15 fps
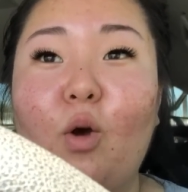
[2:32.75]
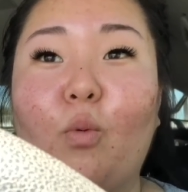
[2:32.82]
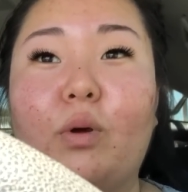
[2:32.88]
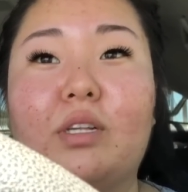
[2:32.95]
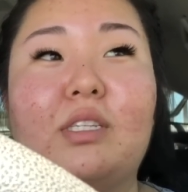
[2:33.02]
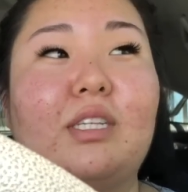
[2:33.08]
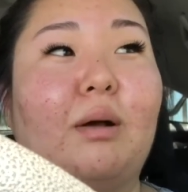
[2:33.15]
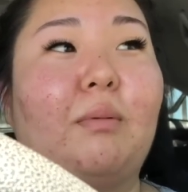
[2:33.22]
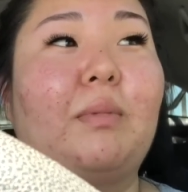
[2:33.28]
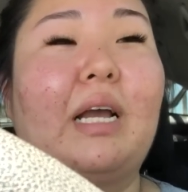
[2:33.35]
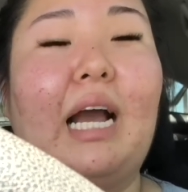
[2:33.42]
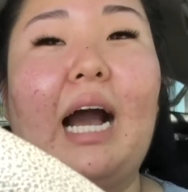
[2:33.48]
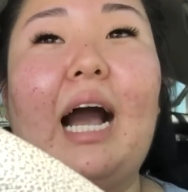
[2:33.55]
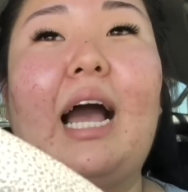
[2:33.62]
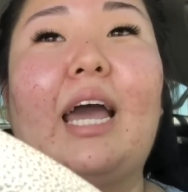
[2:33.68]
with some
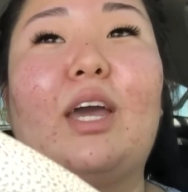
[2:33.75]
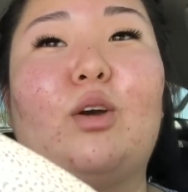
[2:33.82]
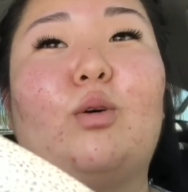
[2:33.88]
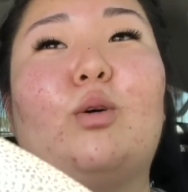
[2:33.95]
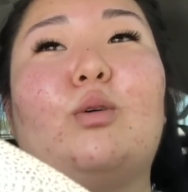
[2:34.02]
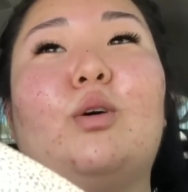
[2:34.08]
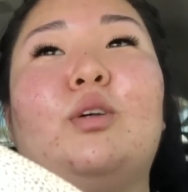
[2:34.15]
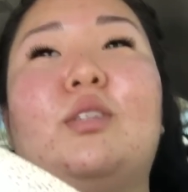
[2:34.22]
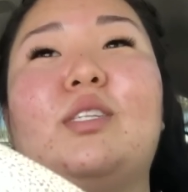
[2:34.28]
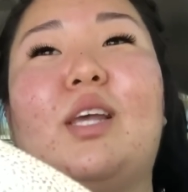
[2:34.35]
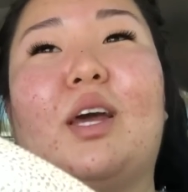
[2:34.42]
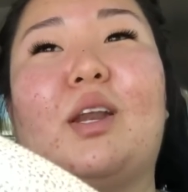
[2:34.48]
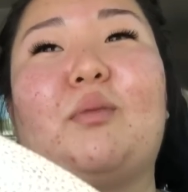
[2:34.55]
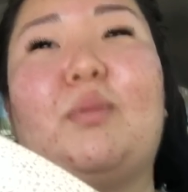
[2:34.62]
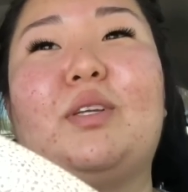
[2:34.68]
guy who's
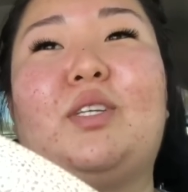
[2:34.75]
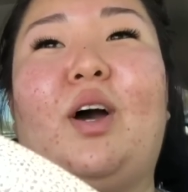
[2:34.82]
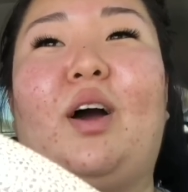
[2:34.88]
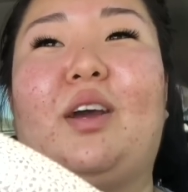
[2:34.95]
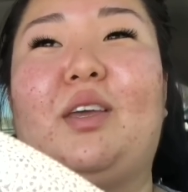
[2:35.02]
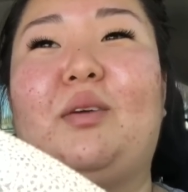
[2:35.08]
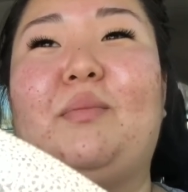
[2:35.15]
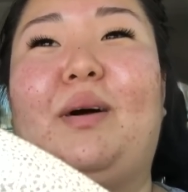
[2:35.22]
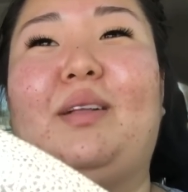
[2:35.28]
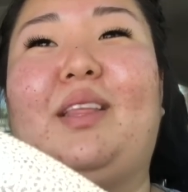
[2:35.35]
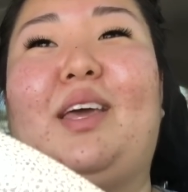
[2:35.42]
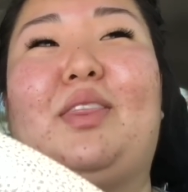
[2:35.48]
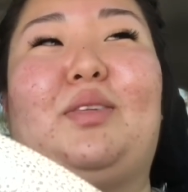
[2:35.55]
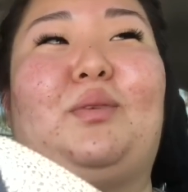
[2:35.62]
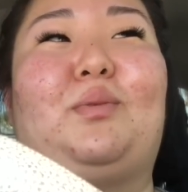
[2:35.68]
gonna be talking about
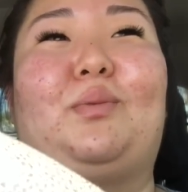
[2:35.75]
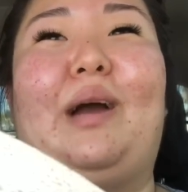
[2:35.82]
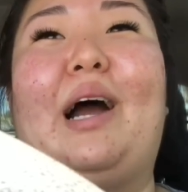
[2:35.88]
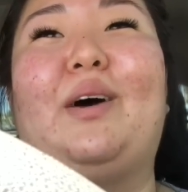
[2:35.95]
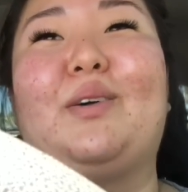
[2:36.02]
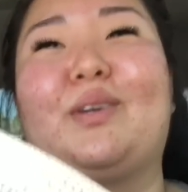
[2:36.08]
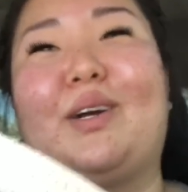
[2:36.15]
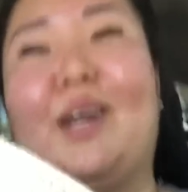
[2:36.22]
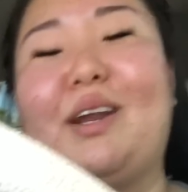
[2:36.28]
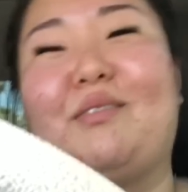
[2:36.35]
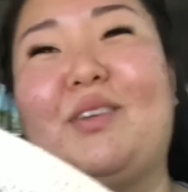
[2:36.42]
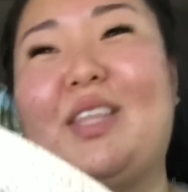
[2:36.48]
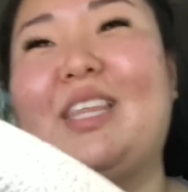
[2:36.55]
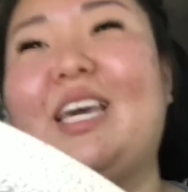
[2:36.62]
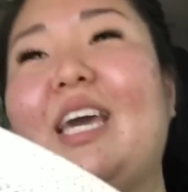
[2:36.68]
like the router and
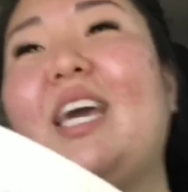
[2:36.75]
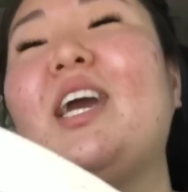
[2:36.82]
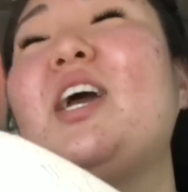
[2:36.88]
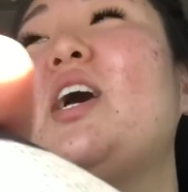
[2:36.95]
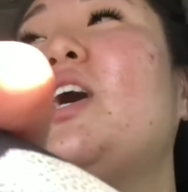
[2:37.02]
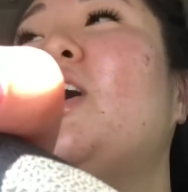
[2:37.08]
everything.